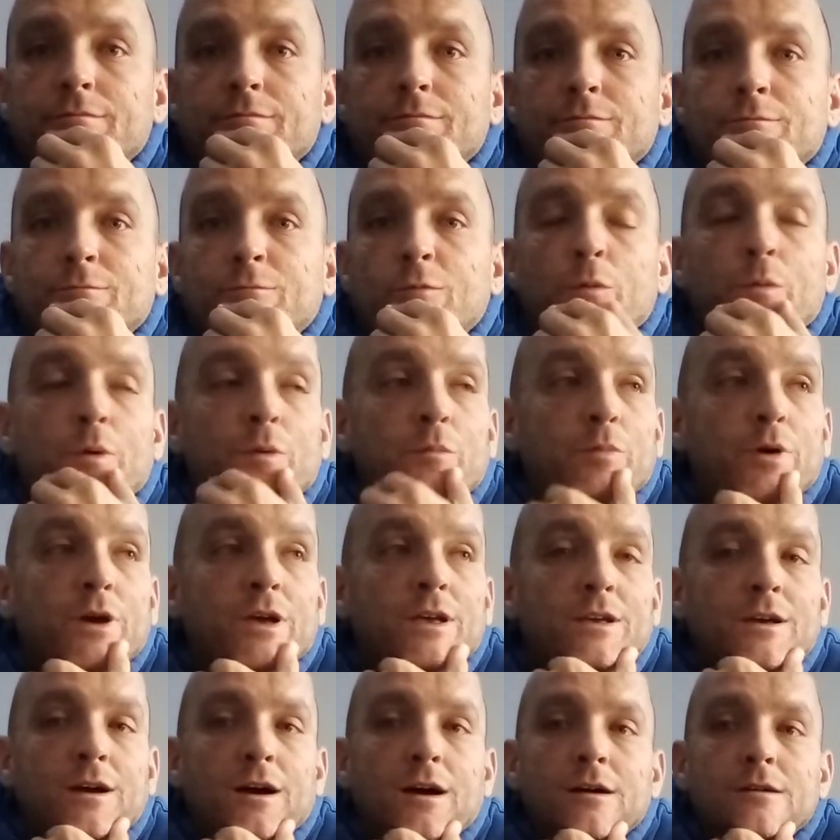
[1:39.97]
robbing
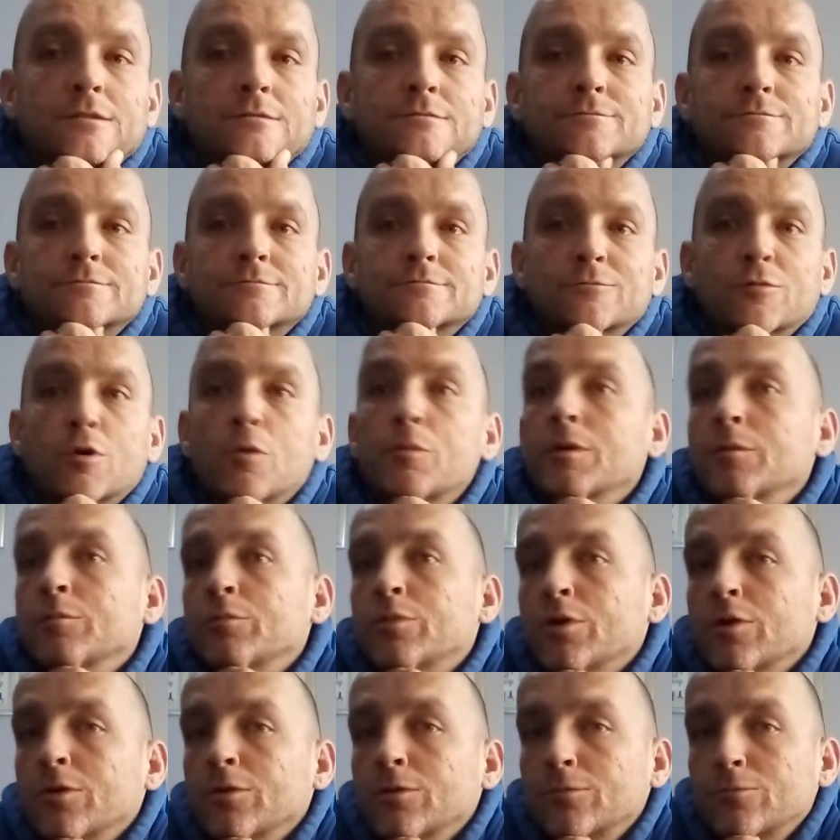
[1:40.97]
Peter, robbing
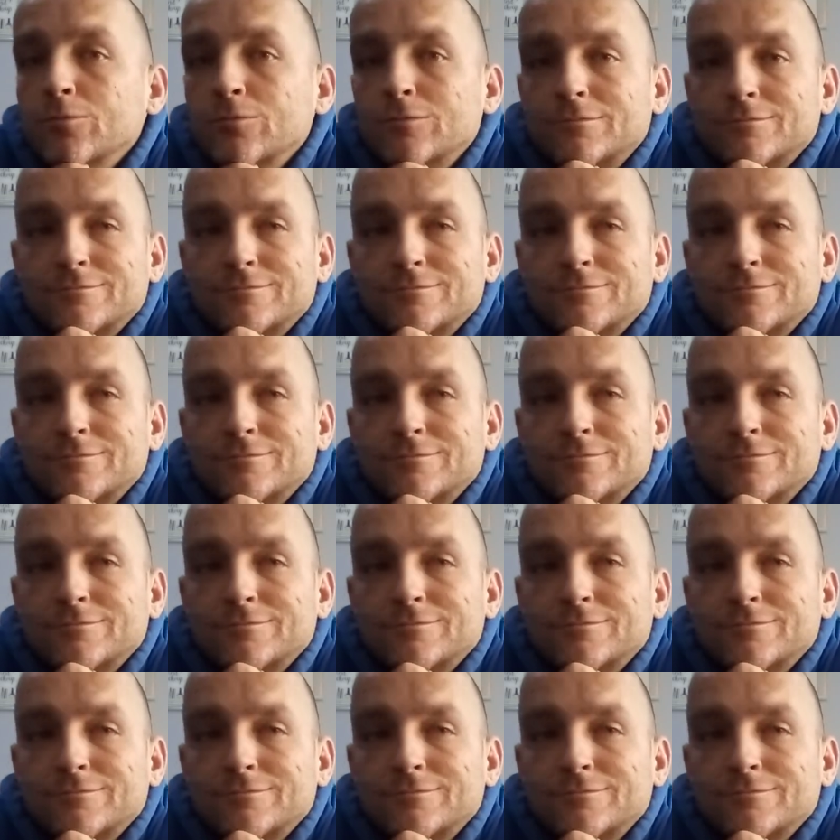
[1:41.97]
Paul